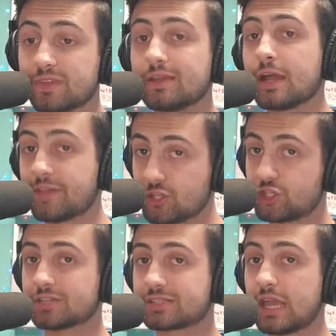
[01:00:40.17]
and then
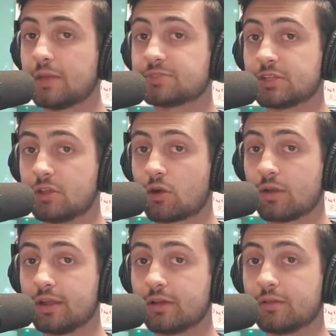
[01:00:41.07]
just games in the
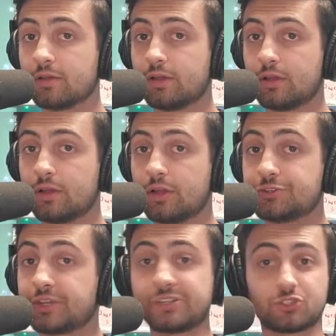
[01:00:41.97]
arena.
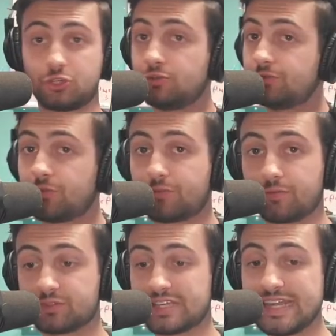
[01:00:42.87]
So that's two
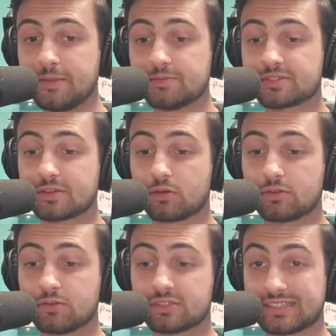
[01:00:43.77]
teams'
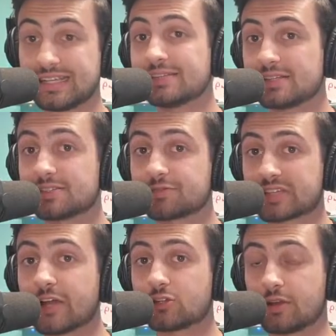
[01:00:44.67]
seasons
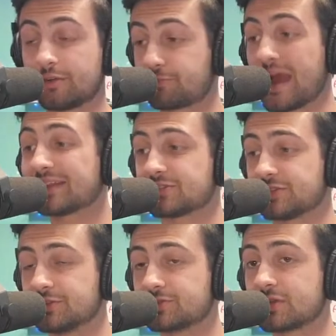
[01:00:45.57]
of
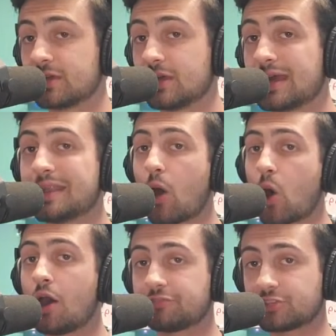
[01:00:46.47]
practices now
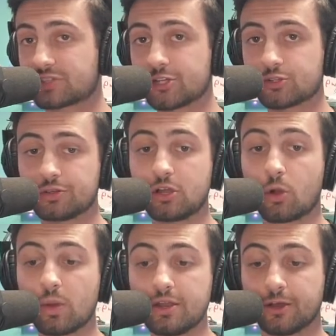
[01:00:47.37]
off the schedule of the
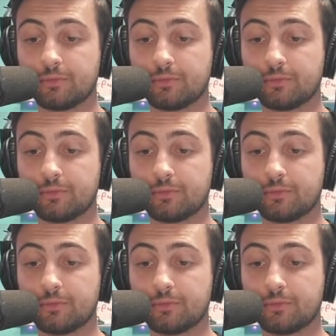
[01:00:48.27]
arena.